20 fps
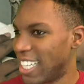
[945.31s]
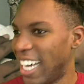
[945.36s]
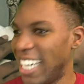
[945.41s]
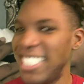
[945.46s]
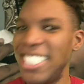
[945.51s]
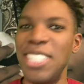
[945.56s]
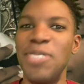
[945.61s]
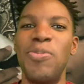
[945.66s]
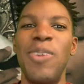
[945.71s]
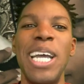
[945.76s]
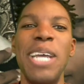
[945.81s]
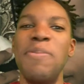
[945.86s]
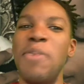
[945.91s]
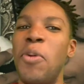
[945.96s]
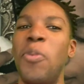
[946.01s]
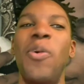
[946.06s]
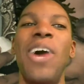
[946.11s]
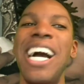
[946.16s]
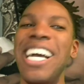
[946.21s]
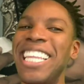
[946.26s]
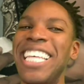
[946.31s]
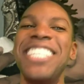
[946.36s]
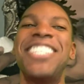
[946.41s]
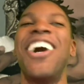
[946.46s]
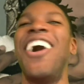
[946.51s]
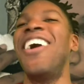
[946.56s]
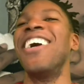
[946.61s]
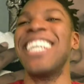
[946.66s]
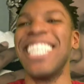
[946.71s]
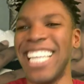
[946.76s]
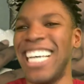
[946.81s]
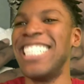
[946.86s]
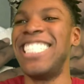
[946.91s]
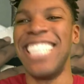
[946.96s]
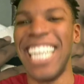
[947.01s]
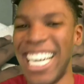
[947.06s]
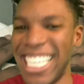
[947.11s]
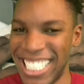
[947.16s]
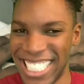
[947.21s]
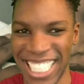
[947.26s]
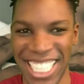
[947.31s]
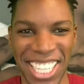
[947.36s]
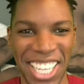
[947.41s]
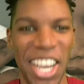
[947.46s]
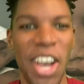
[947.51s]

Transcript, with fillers: I said, wait a minute, why are they talking like Joseline?